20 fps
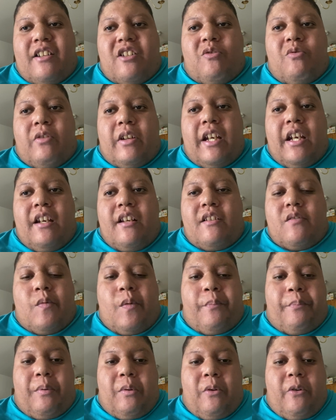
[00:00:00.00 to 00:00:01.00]
school kids
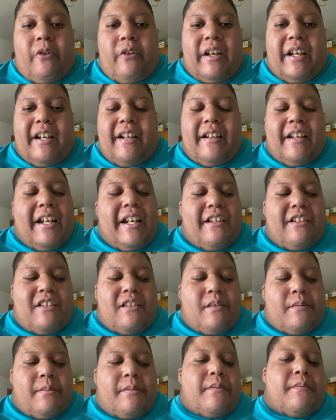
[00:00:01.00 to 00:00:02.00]
were bored and they
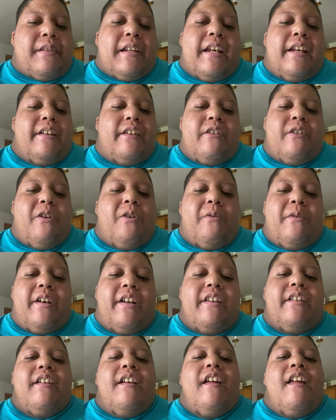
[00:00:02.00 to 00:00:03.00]
just was like, you know
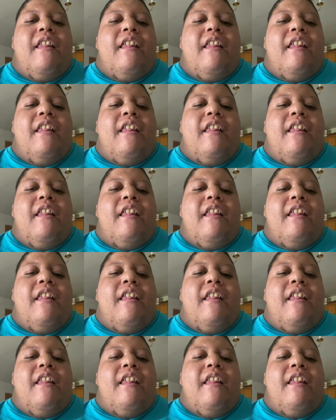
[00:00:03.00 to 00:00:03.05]
what?